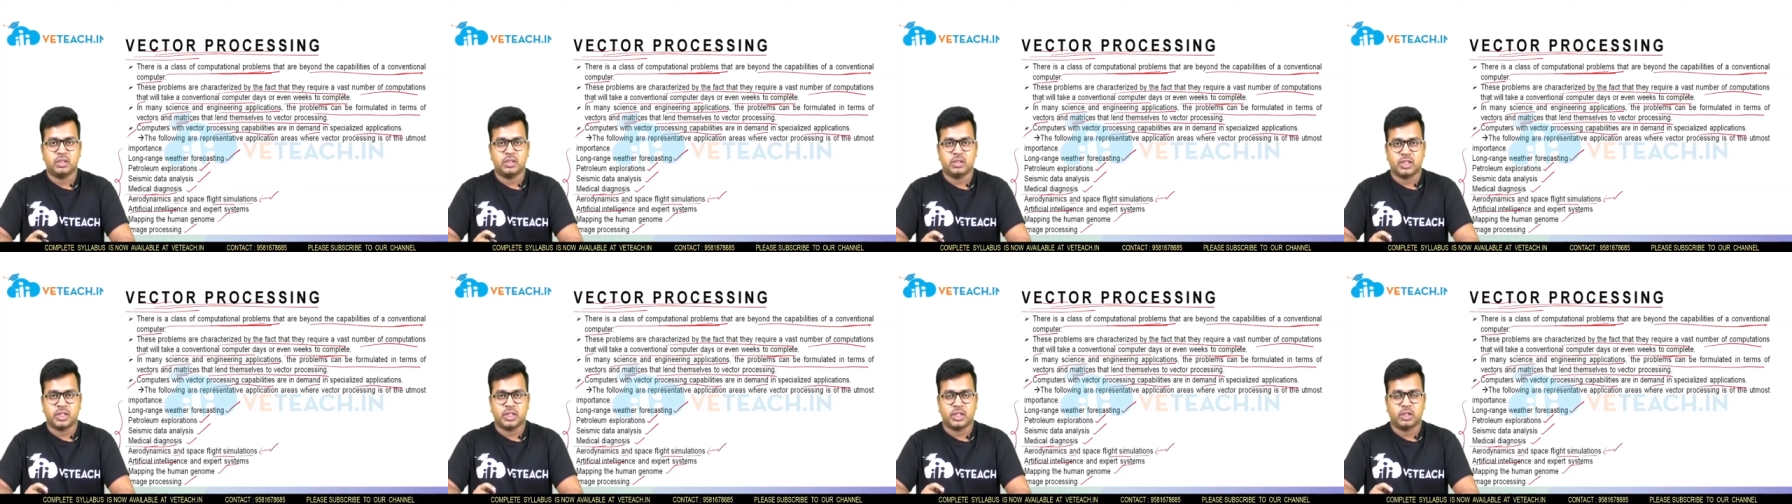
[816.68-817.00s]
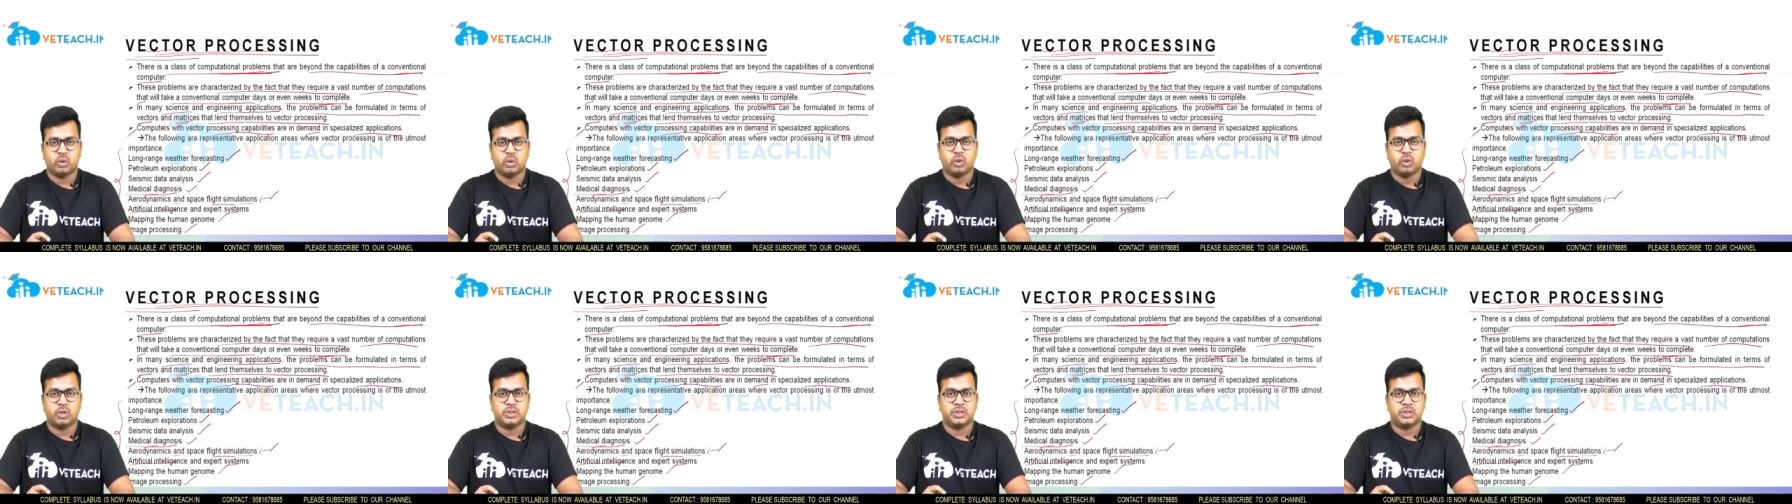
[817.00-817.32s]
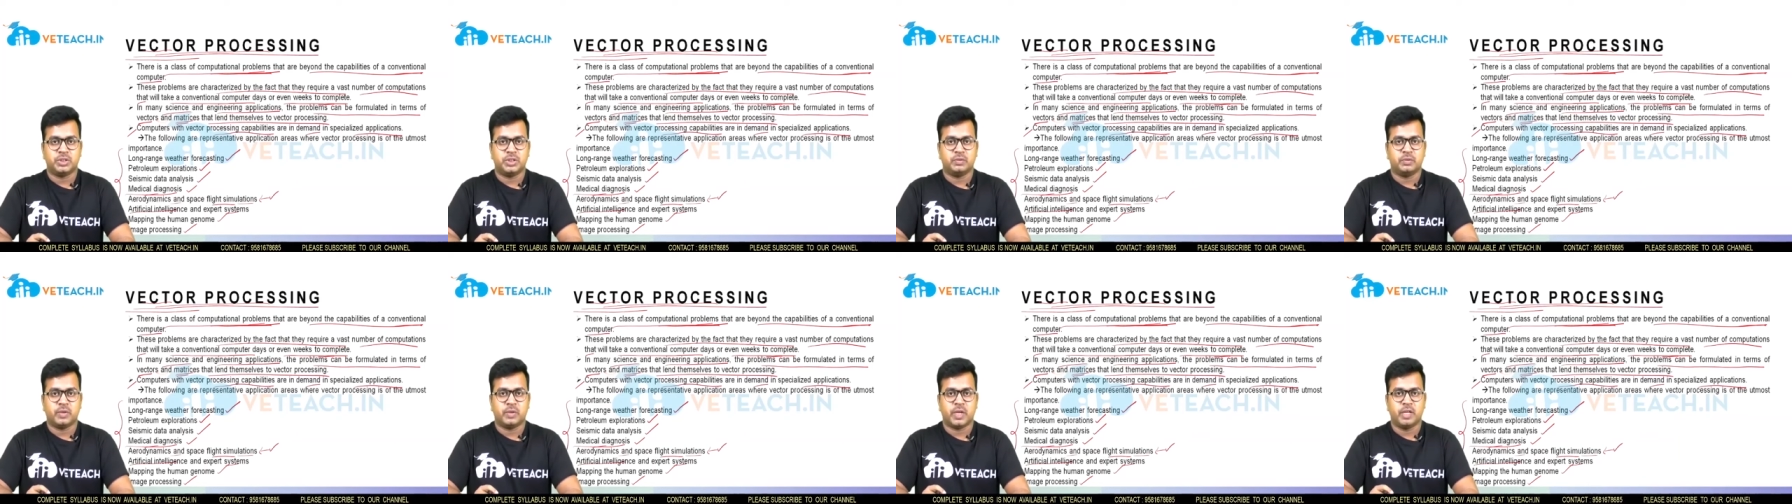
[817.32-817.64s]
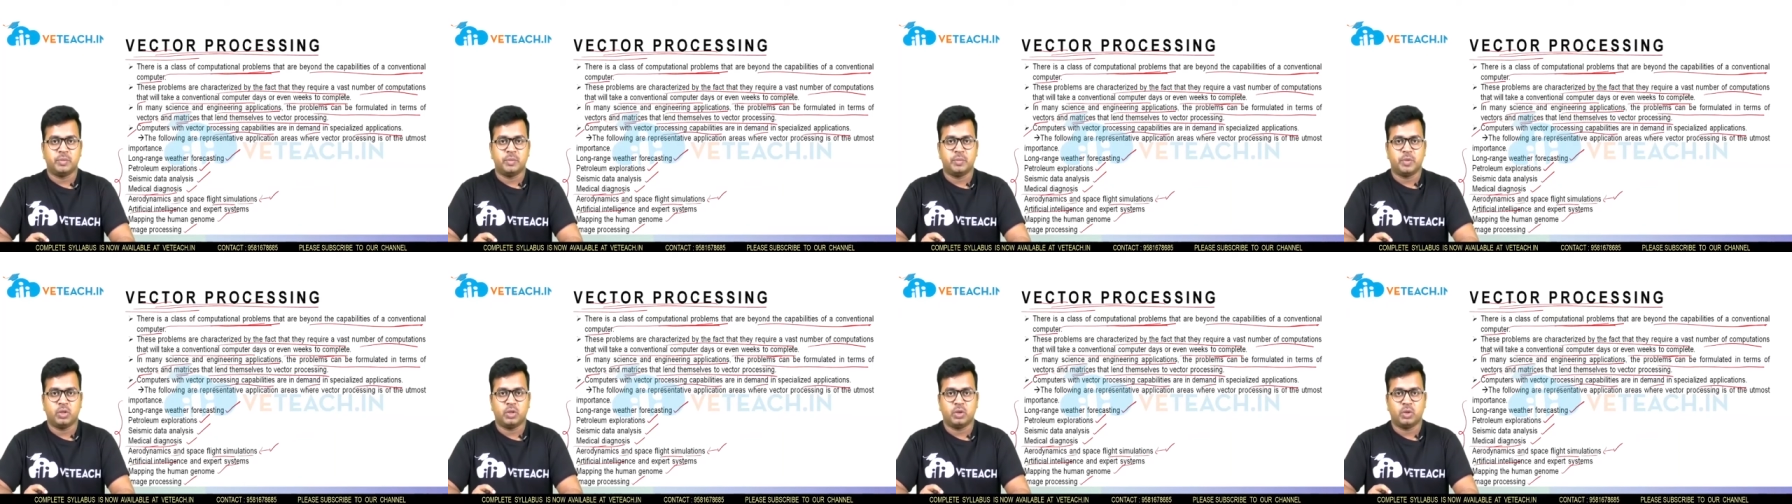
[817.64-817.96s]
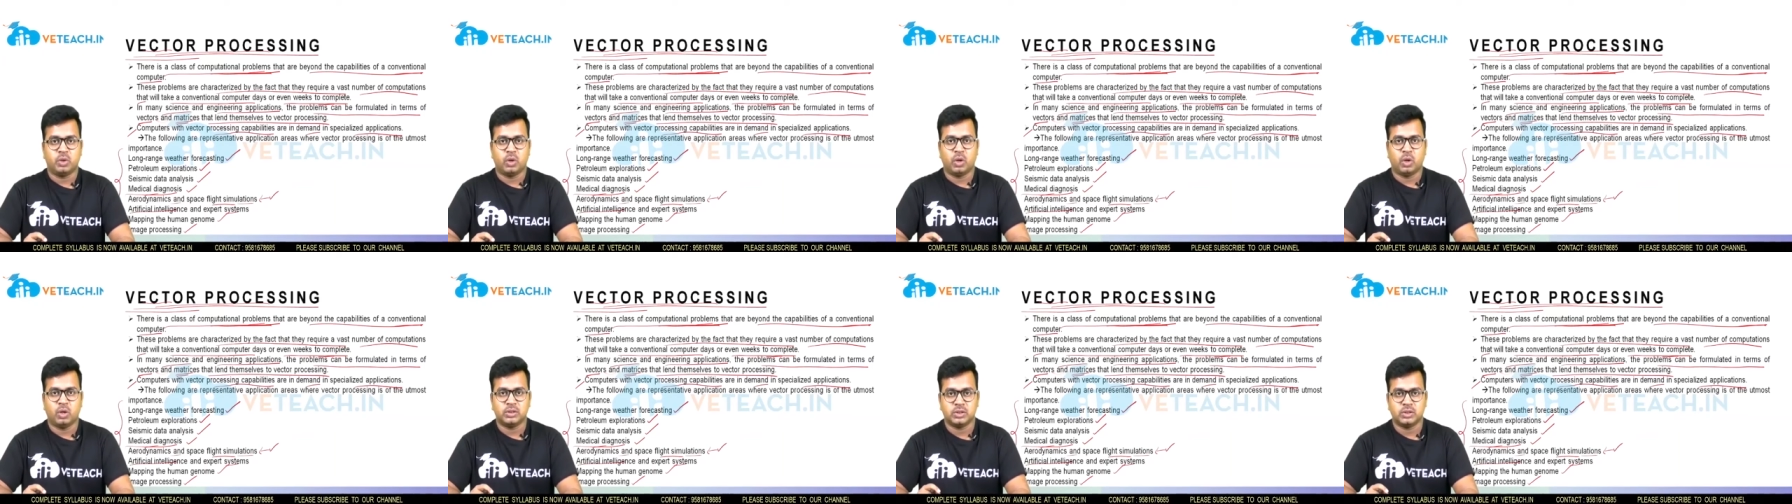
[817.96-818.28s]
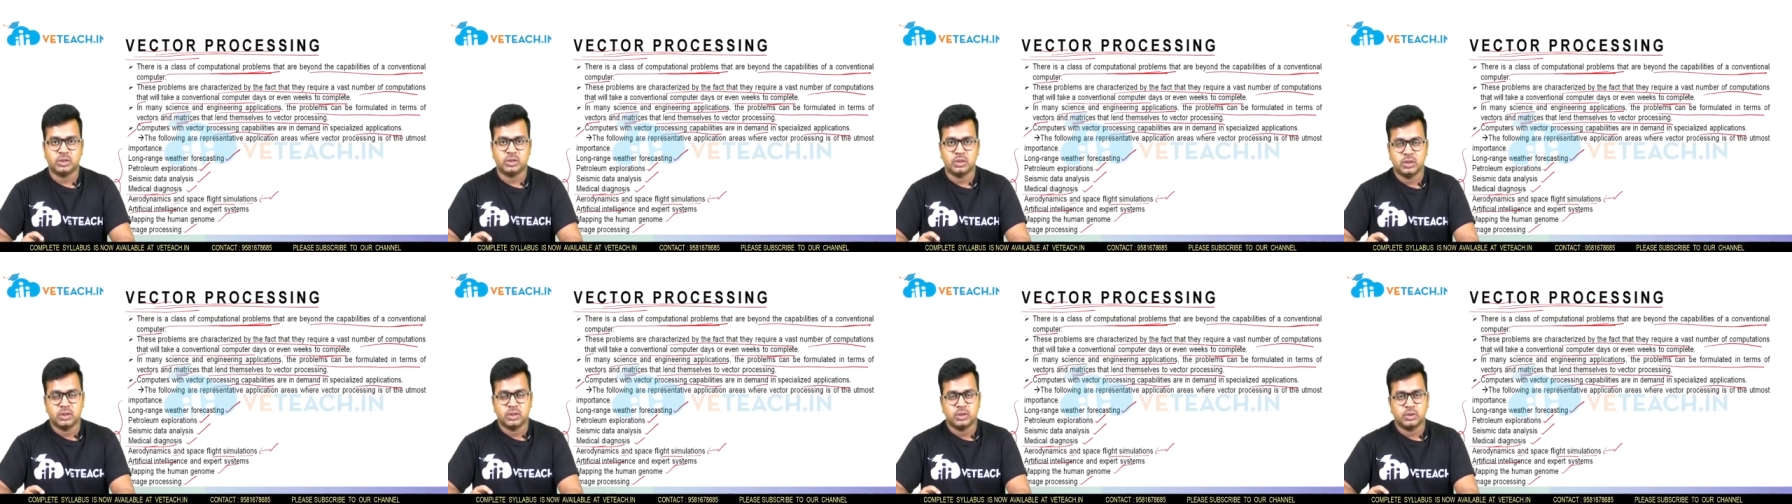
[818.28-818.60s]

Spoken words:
technology. Why? Because